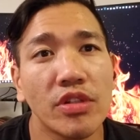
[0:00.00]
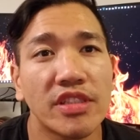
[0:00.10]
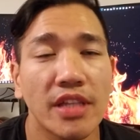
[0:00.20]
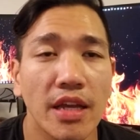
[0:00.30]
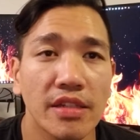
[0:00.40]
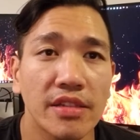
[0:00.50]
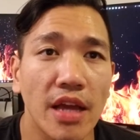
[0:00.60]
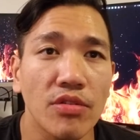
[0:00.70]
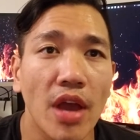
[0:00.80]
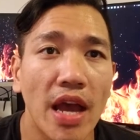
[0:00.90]
instead is
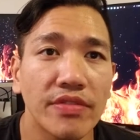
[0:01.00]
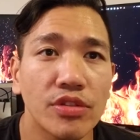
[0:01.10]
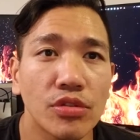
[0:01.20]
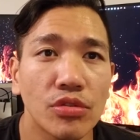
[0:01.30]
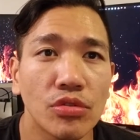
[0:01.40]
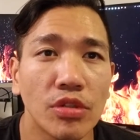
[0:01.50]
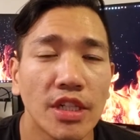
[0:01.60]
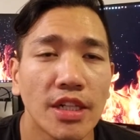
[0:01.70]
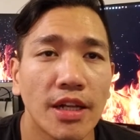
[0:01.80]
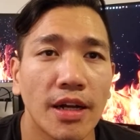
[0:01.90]
that you have to
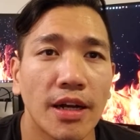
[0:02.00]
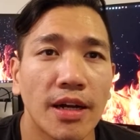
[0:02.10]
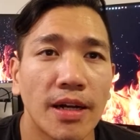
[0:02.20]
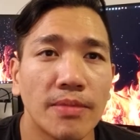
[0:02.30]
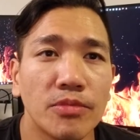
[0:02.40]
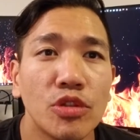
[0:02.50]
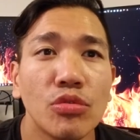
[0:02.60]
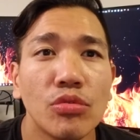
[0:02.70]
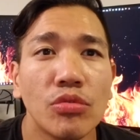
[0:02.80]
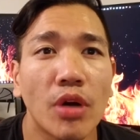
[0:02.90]
um,
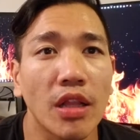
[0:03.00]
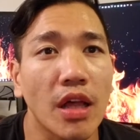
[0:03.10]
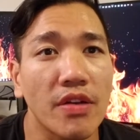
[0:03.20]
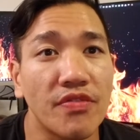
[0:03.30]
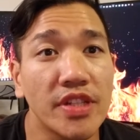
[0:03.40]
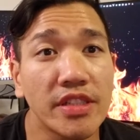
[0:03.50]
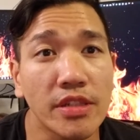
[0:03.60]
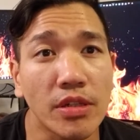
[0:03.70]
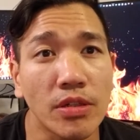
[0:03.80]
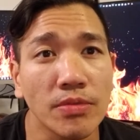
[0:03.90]
do a lot of
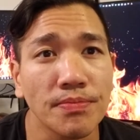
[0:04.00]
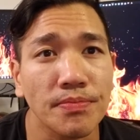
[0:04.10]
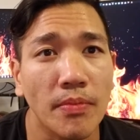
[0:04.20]
physio.